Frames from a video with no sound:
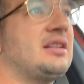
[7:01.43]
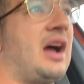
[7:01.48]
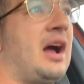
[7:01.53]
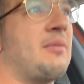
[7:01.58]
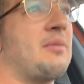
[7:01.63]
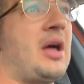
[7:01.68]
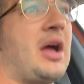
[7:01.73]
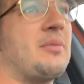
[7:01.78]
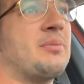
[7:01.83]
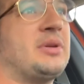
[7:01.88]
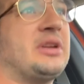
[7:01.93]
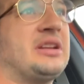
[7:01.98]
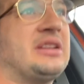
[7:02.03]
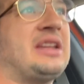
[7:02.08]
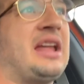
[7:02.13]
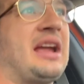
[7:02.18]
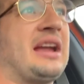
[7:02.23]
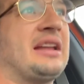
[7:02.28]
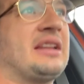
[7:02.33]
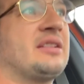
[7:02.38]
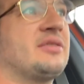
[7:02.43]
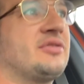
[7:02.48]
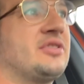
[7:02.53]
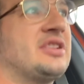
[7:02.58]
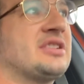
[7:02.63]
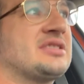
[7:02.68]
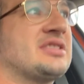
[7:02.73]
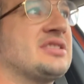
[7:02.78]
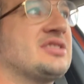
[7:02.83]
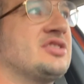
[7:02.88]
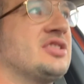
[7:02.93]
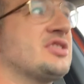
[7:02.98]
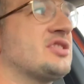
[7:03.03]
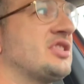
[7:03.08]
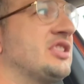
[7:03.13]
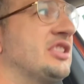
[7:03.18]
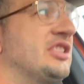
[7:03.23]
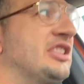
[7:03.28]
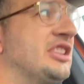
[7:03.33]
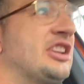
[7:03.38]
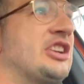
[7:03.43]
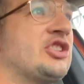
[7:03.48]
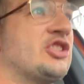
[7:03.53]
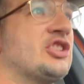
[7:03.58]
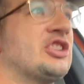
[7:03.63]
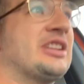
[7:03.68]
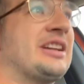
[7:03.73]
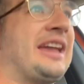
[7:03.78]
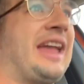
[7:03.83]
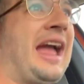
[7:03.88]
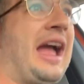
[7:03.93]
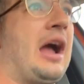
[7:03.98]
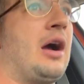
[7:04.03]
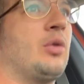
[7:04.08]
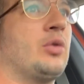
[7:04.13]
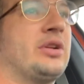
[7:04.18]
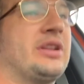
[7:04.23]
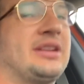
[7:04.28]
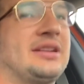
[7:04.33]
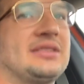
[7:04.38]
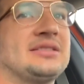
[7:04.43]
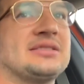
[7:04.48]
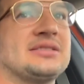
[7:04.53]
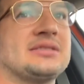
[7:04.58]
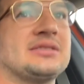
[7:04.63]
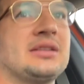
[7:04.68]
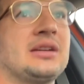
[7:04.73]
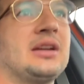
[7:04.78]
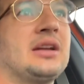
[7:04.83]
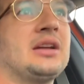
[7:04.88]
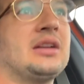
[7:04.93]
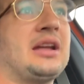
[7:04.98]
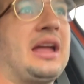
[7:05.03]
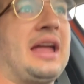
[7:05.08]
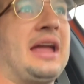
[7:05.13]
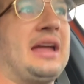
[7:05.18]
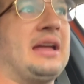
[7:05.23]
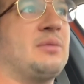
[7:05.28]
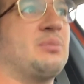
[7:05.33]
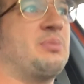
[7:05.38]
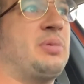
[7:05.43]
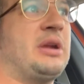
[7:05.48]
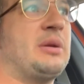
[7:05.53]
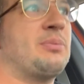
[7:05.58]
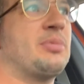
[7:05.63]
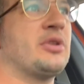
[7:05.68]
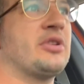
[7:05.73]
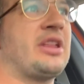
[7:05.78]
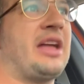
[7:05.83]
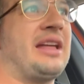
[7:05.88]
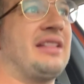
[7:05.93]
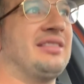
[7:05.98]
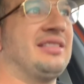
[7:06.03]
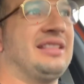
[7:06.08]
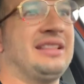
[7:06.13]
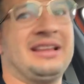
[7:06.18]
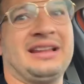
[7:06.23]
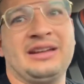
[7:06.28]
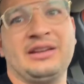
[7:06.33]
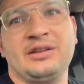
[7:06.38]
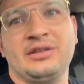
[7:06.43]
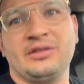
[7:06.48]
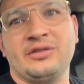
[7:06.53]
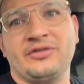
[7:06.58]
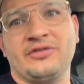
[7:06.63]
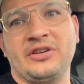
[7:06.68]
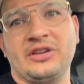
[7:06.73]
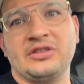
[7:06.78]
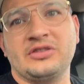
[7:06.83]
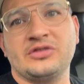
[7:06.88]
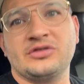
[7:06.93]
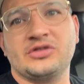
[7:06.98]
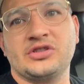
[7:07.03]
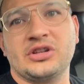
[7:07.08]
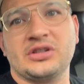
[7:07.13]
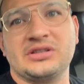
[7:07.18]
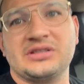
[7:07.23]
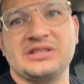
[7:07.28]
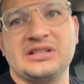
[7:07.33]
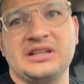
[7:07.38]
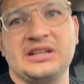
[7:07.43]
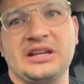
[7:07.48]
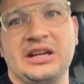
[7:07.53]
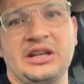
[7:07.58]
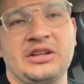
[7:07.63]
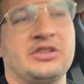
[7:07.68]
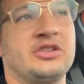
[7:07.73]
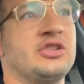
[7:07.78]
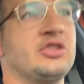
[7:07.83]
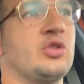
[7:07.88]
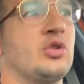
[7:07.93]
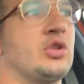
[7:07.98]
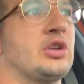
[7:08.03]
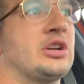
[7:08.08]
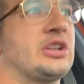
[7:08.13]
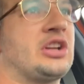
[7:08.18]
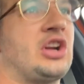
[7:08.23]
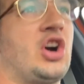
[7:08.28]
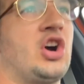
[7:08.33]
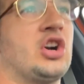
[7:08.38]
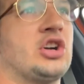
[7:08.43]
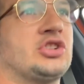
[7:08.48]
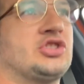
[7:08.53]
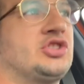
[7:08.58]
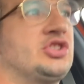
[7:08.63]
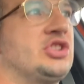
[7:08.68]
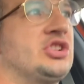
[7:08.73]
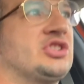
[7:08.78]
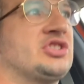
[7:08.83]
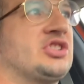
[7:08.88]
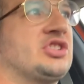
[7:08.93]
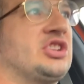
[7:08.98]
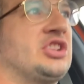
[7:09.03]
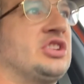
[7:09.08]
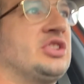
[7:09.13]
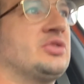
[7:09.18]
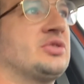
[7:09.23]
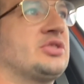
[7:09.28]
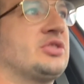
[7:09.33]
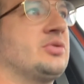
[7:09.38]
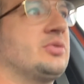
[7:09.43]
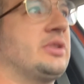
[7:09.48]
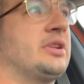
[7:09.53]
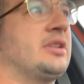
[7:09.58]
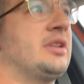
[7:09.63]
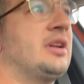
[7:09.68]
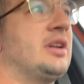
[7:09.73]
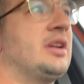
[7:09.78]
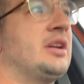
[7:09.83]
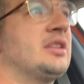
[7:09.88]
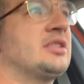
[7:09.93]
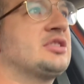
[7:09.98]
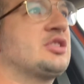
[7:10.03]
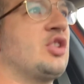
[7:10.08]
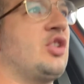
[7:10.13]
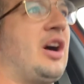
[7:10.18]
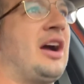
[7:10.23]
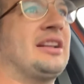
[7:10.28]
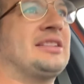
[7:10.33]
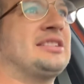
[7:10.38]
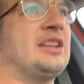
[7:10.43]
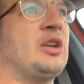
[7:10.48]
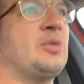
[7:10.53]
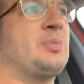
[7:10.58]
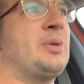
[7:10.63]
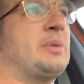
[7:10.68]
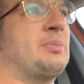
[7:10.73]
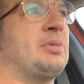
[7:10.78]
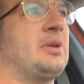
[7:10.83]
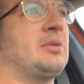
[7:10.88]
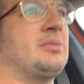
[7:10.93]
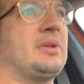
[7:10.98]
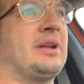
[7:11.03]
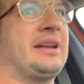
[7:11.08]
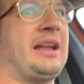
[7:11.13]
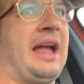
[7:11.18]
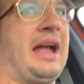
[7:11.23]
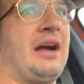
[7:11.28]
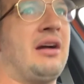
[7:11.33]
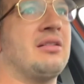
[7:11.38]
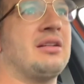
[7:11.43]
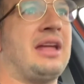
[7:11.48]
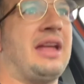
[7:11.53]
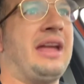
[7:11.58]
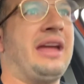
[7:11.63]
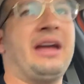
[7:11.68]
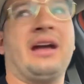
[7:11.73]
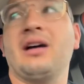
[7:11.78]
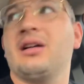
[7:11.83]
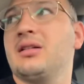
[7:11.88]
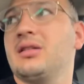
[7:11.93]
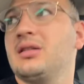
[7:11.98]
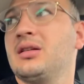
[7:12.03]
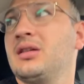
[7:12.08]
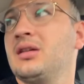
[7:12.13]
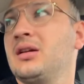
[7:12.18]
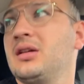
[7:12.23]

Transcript: I'm not being negative. This is just literally how it is, and people that live in New Jersey and New York are just used to it. So I tell people, I'm like, how the hell